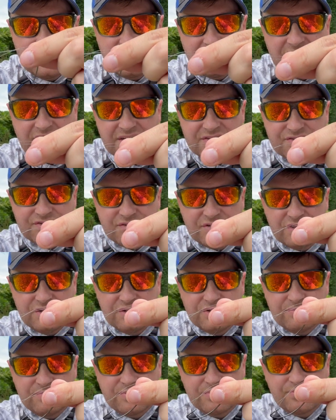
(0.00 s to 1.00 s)
That's your
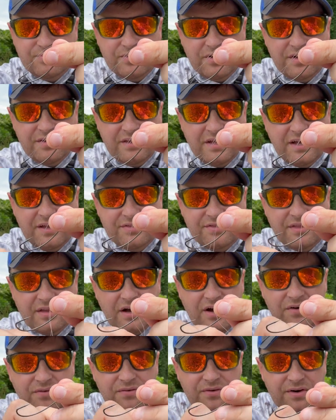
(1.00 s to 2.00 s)
loop. Run that
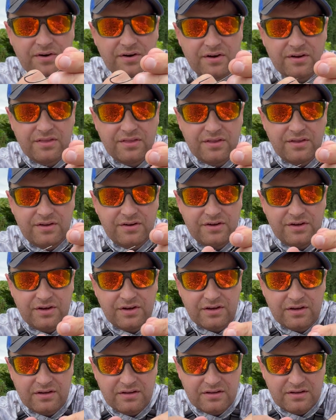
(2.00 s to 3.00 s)
over the hook.
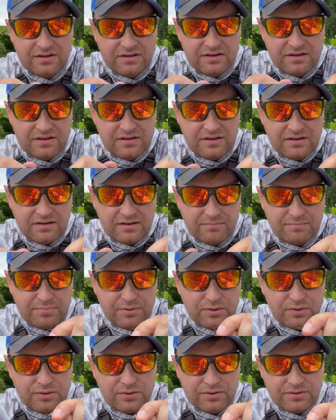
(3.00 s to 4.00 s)

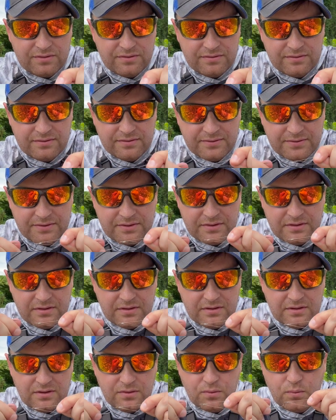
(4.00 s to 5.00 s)
Pull.
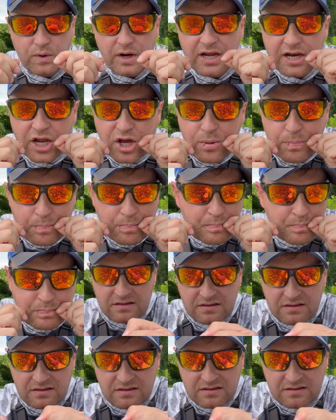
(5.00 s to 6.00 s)
Wet it.
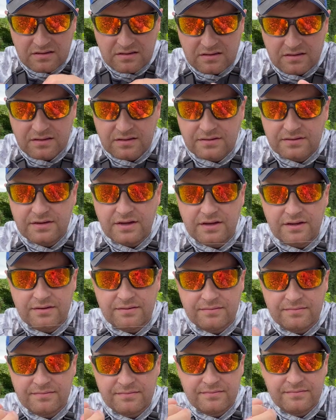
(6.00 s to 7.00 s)
Done.
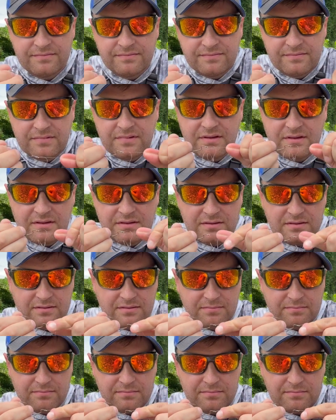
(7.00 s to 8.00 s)

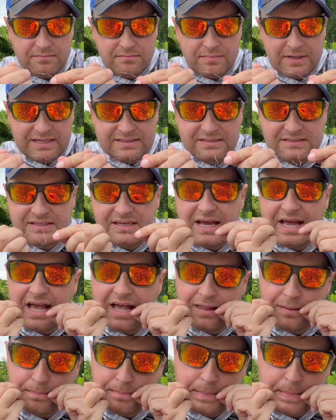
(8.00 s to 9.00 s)
Bite the
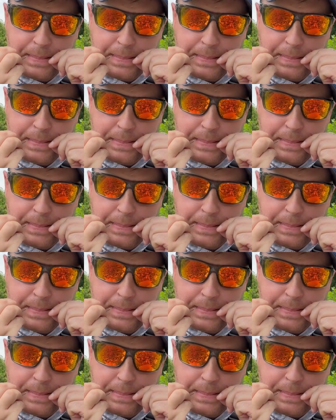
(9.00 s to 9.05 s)
tag.